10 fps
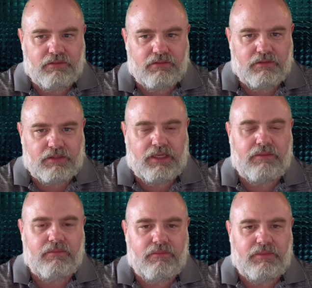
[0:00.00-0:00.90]
Okay.
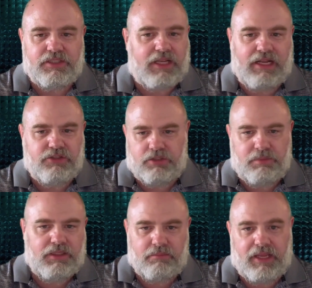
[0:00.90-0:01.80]
Besides just
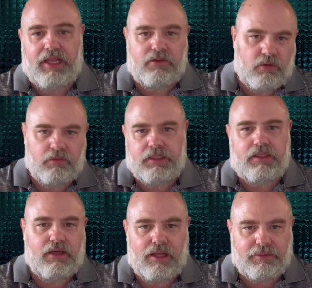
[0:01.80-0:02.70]
being bad, quote,
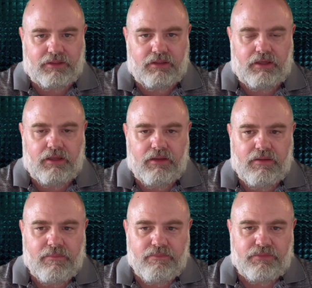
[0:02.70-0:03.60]
economically.
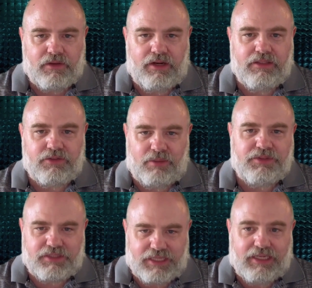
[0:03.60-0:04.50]
All right. So I'm
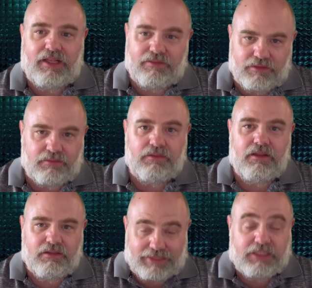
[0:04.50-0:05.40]
just saying that
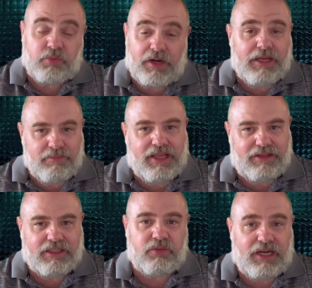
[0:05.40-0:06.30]
that's what I meant.
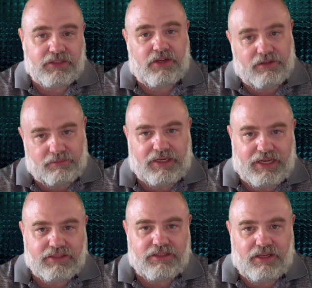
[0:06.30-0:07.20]
That's why I titled my
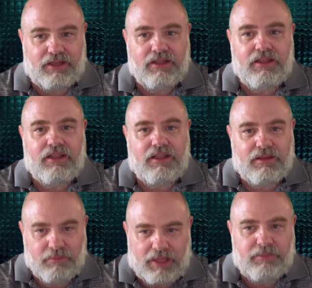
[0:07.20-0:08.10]
essay,
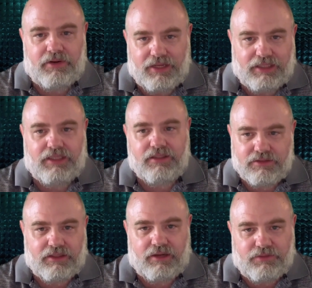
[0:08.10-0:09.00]
Ben Bernanke is
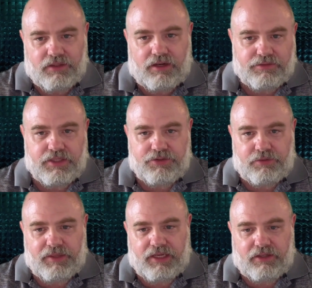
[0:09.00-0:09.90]
the FDR of
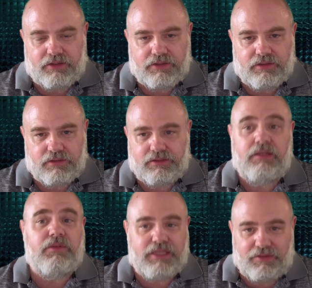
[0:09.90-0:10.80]
central bankers, because
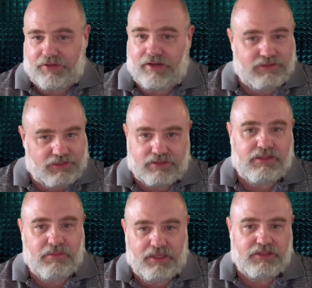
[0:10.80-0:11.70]
he was out there on
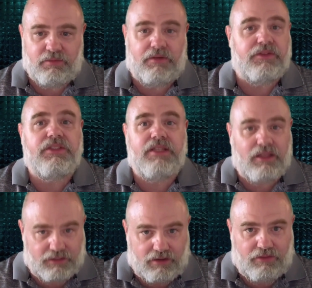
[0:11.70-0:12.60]
60 Minutes and whatever
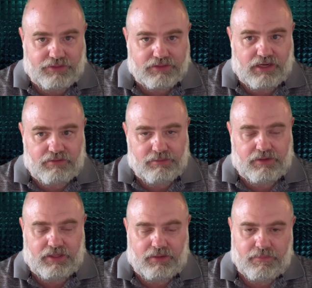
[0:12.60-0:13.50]
selling all this to
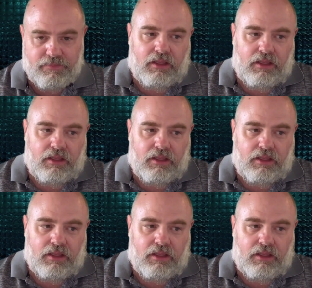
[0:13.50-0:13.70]
everybody.